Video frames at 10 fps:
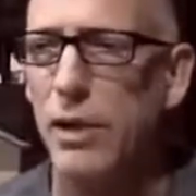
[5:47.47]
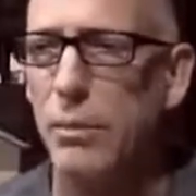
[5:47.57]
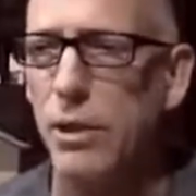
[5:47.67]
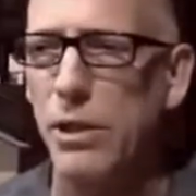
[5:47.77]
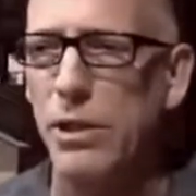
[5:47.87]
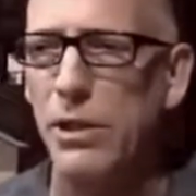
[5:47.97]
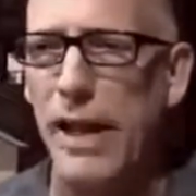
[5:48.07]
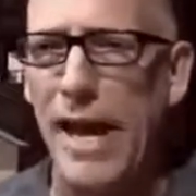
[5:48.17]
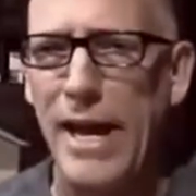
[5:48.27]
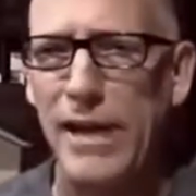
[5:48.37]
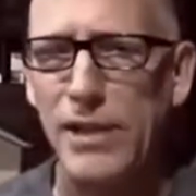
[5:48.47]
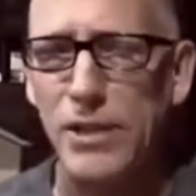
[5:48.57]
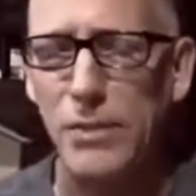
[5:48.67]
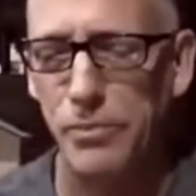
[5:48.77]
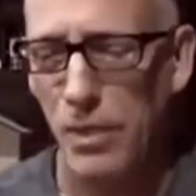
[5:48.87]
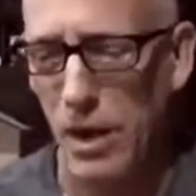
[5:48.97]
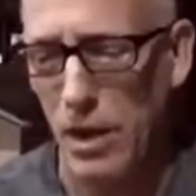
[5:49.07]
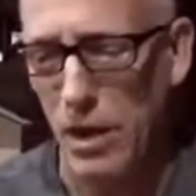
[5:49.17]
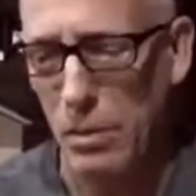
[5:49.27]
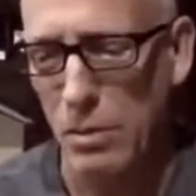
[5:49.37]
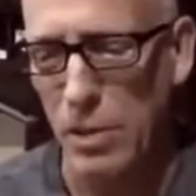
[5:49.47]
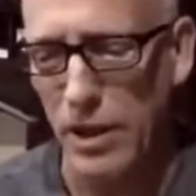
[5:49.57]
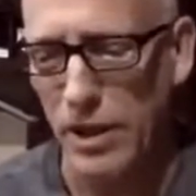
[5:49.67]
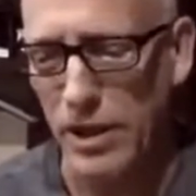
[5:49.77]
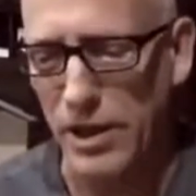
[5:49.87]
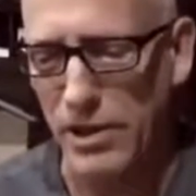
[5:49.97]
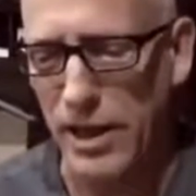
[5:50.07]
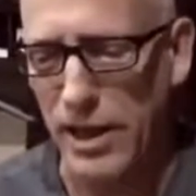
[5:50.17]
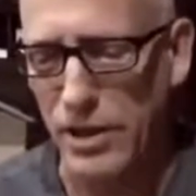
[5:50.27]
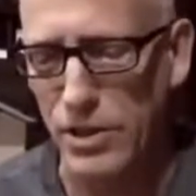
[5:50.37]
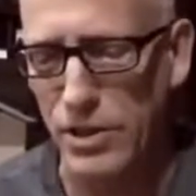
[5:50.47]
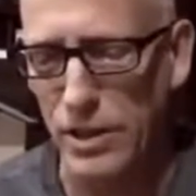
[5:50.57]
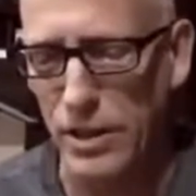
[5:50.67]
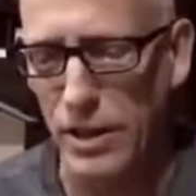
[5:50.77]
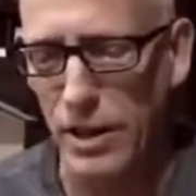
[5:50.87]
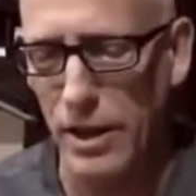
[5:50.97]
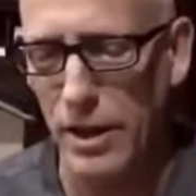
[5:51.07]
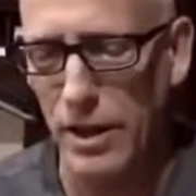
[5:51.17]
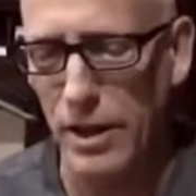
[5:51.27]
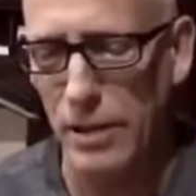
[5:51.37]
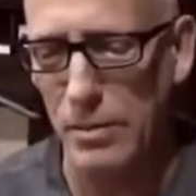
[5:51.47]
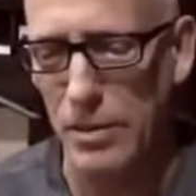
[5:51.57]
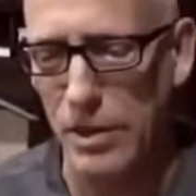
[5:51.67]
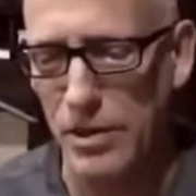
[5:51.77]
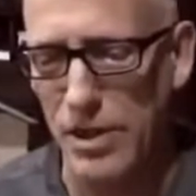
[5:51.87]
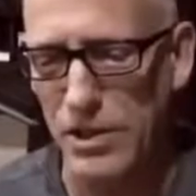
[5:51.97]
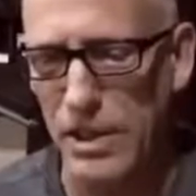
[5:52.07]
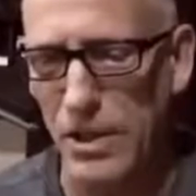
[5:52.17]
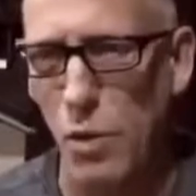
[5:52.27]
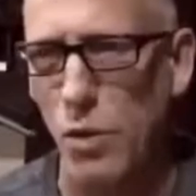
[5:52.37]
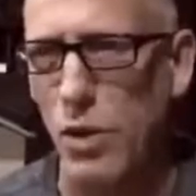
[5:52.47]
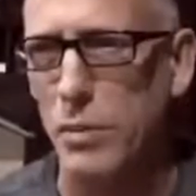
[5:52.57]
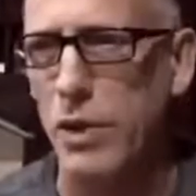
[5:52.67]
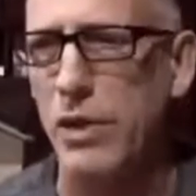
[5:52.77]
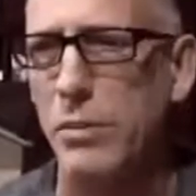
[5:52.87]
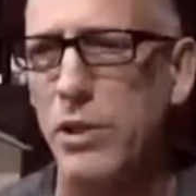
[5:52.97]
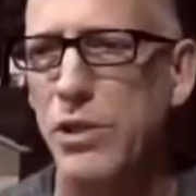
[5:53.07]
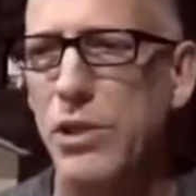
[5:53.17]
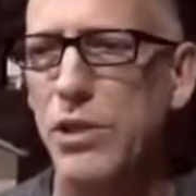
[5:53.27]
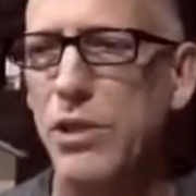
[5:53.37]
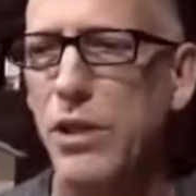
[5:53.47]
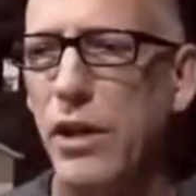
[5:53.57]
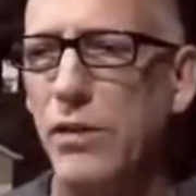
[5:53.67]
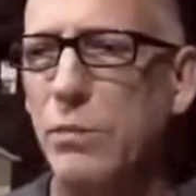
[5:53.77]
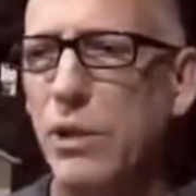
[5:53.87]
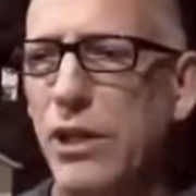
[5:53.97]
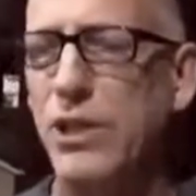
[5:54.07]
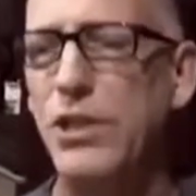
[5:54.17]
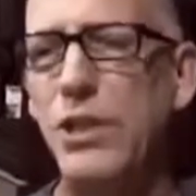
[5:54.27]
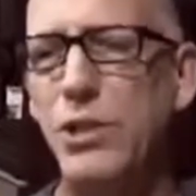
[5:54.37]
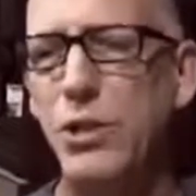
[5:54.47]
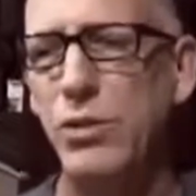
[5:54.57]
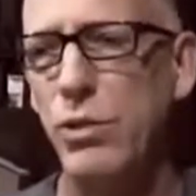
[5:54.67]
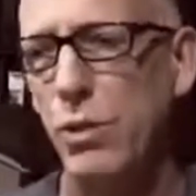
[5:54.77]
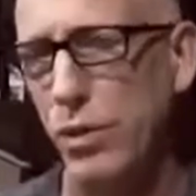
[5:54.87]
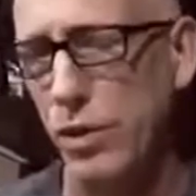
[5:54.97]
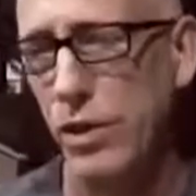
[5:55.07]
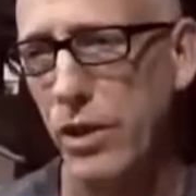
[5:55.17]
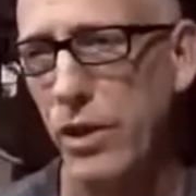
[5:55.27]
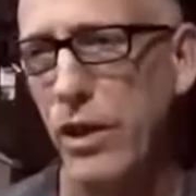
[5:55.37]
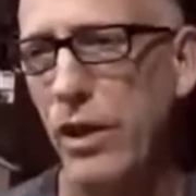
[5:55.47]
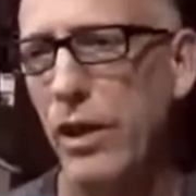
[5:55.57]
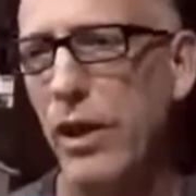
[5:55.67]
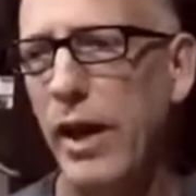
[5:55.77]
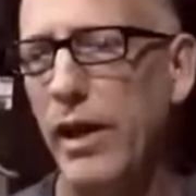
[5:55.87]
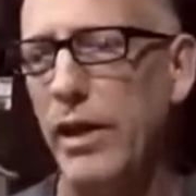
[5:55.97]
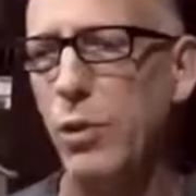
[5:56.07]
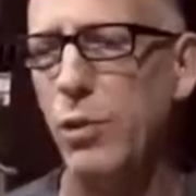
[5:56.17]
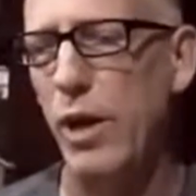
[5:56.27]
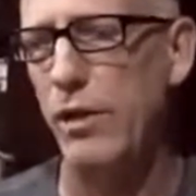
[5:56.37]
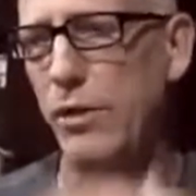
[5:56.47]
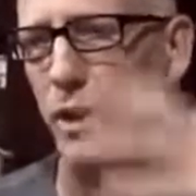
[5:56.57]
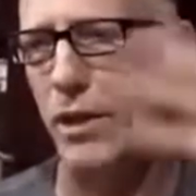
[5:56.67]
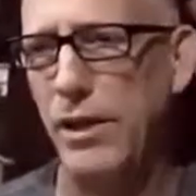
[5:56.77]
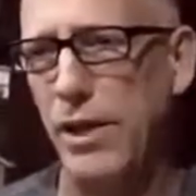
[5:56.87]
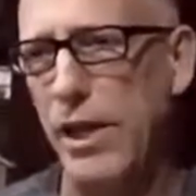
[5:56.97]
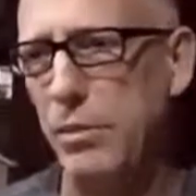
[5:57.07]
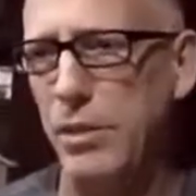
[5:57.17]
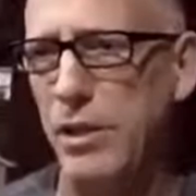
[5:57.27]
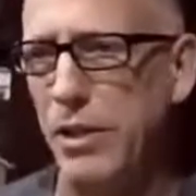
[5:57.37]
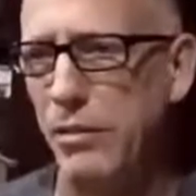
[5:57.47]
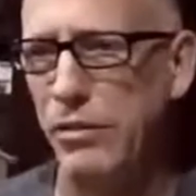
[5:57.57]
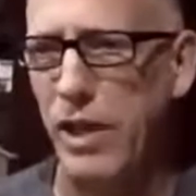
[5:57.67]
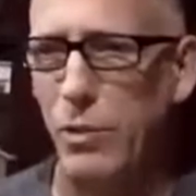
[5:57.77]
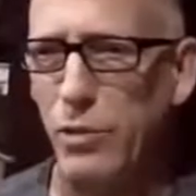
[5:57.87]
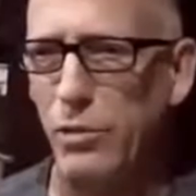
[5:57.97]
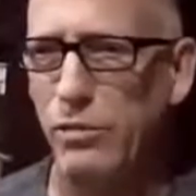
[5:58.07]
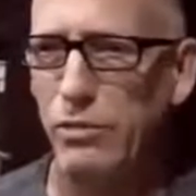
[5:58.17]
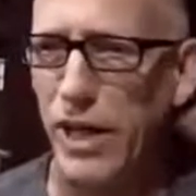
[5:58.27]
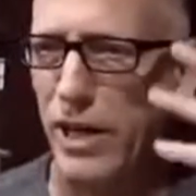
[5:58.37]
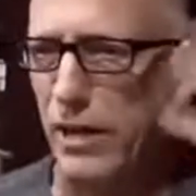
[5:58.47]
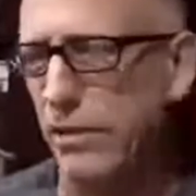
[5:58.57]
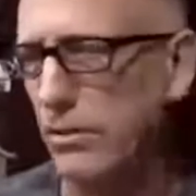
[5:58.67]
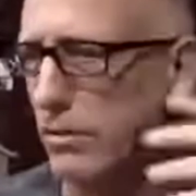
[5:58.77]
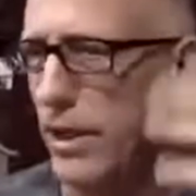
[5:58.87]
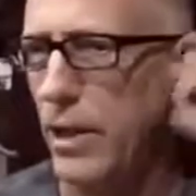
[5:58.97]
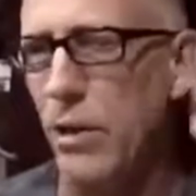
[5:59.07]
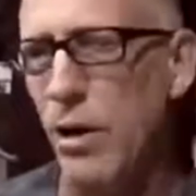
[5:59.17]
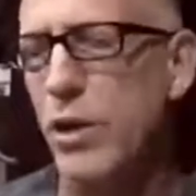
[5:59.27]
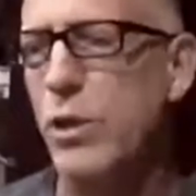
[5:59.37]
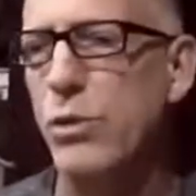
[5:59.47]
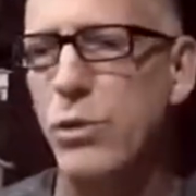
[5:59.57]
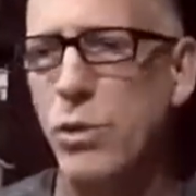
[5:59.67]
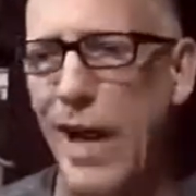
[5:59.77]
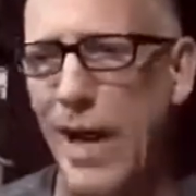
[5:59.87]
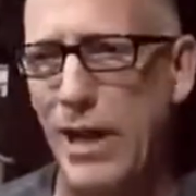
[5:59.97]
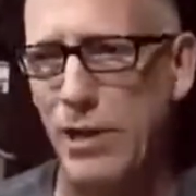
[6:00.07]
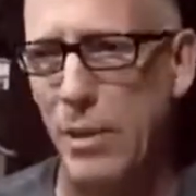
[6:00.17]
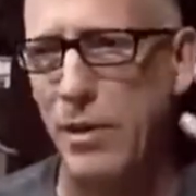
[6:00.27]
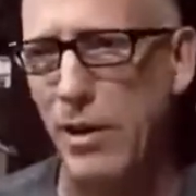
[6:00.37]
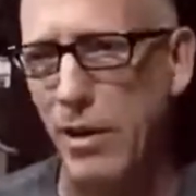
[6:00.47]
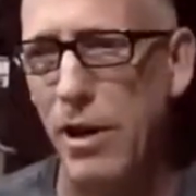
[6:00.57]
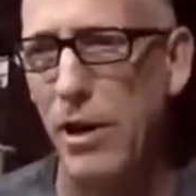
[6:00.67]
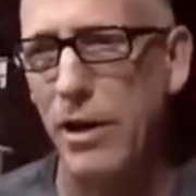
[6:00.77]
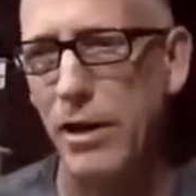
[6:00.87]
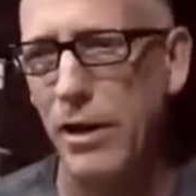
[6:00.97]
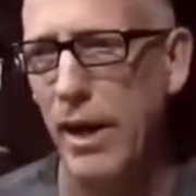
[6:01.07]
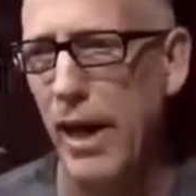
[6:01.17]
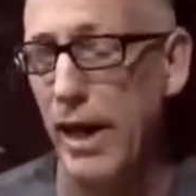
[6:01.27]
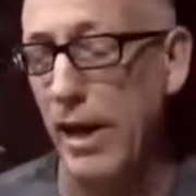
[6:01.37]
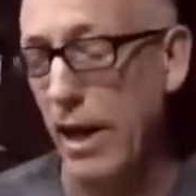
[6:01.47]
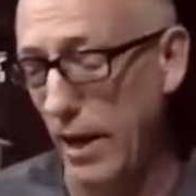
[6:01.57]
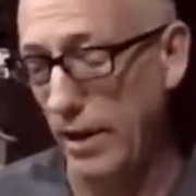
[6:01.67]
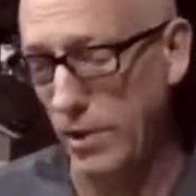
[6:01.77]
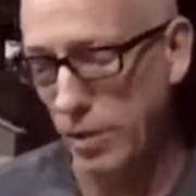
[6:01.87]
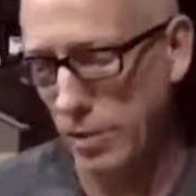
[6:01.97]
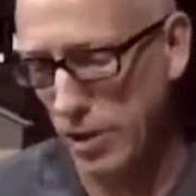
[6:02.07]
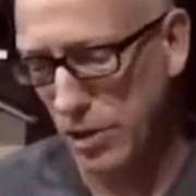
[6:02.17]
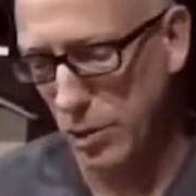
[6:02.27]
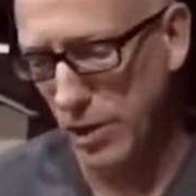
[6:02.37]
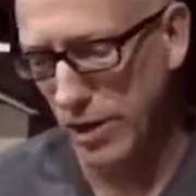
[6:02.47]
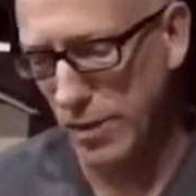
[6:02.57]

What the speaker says: political ads. But in his case, he says they don't want to be in the business of policing truth, and he would rather keep the fake, untrue ads up there. And I assume this is what he